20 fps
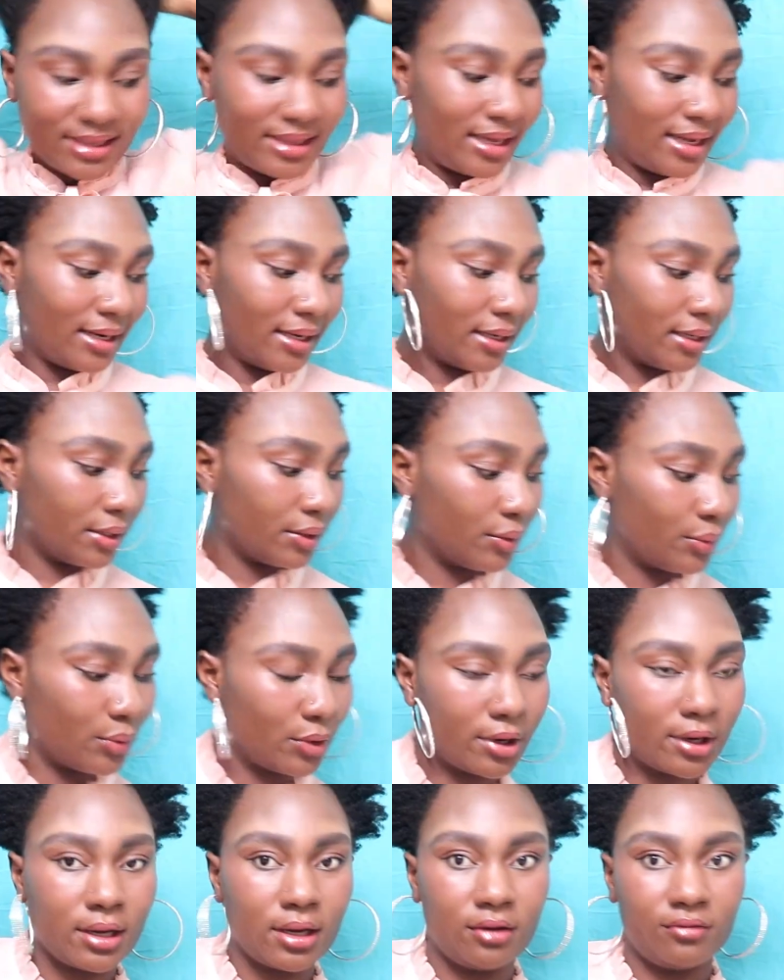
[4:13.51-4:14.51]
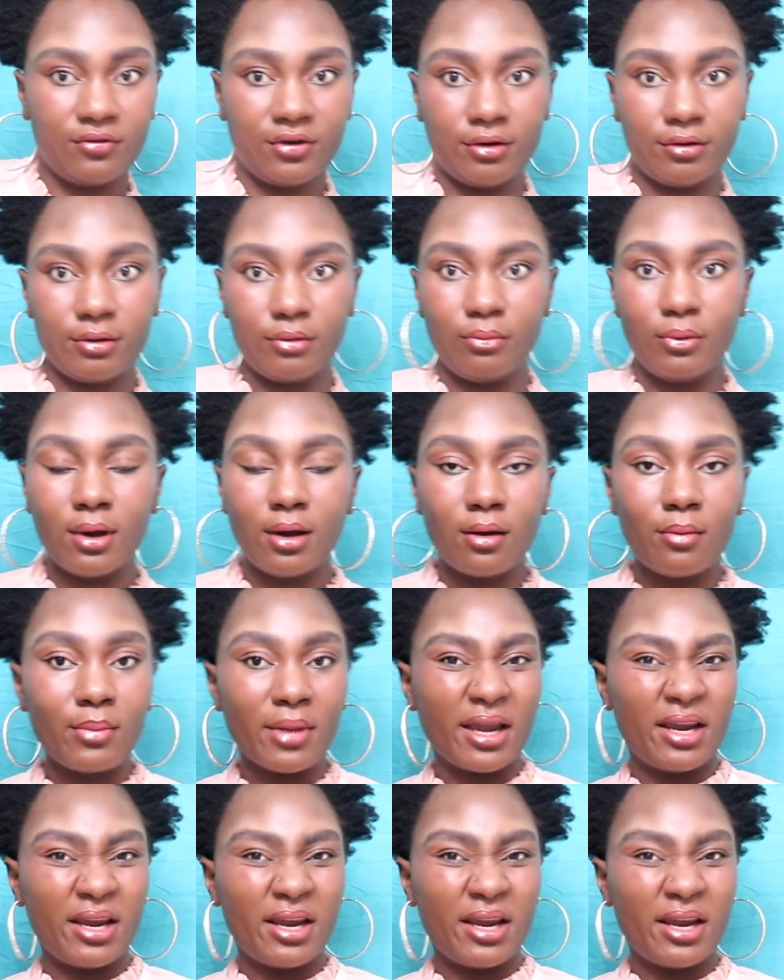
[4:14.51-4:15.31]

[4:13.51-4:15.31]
that ain't gonna work out very well.